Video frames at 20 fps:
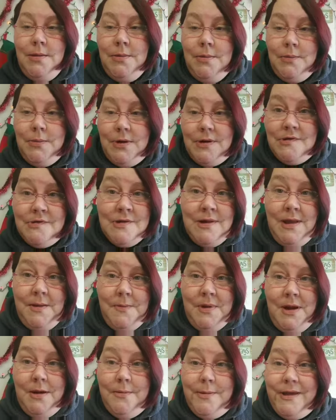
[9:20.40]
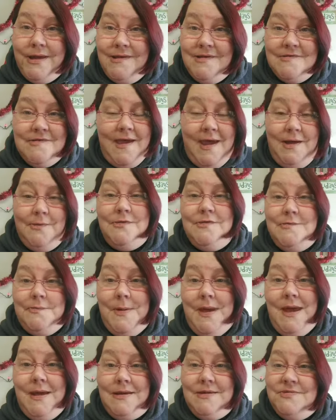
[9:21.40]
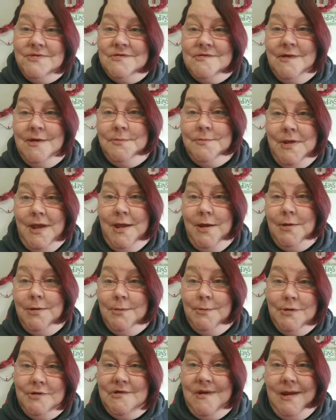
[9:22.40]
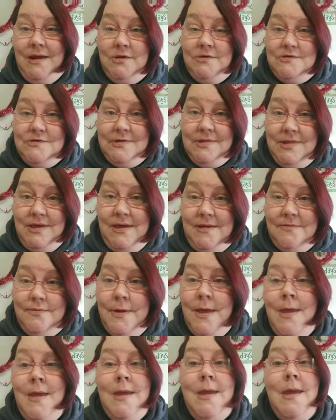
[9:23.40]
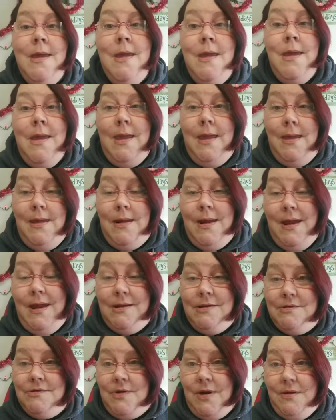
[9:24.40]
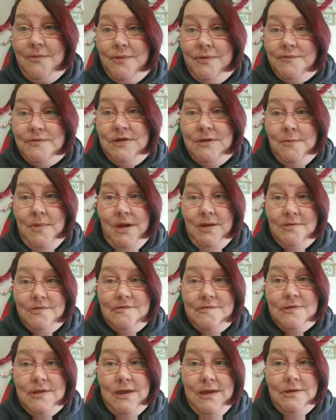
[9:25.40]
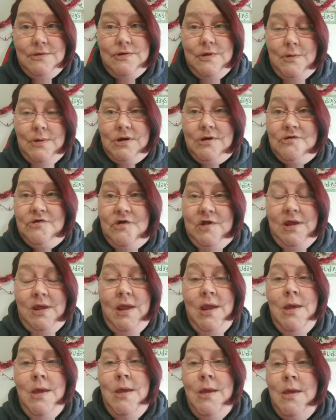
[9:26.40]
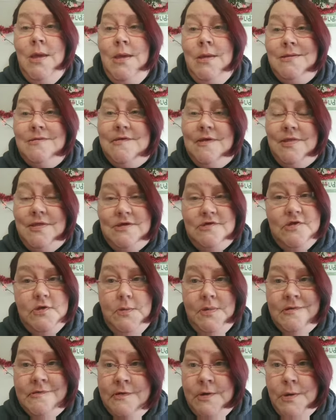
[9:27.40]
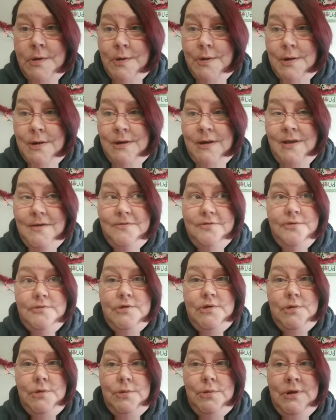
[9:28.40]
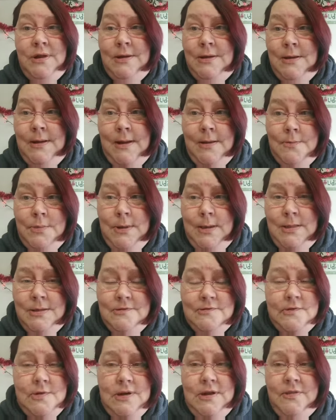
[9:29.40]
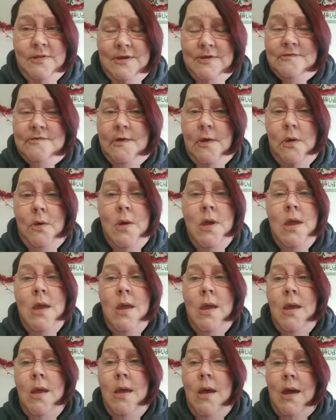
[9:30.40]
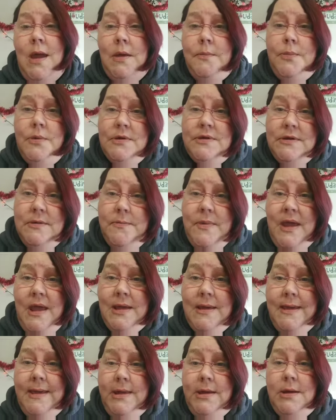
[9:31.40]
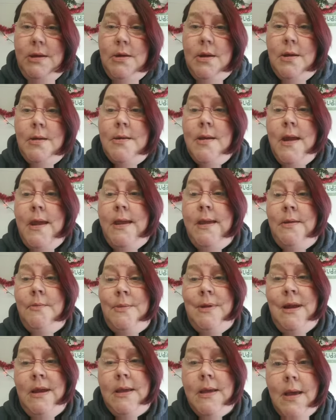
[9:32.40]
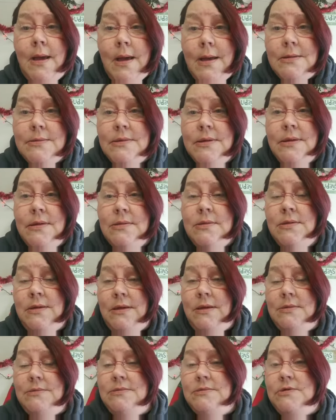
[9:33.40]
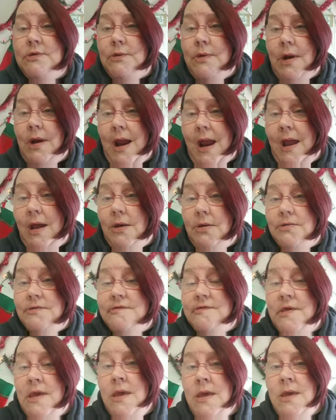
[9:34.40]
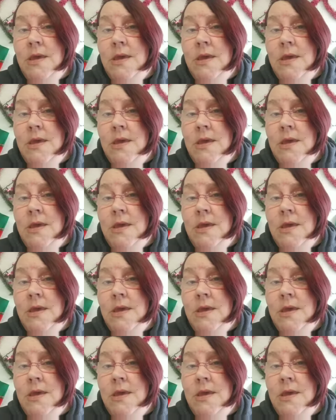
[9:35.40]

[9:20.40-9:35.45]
Worst nightmare because I was back in the same town in which I used to live, and I had to drive 15 miles to get to her. She said that she wasn't hurt enough to need an ambulance or anything, so I booked it back here, and when I got to her house,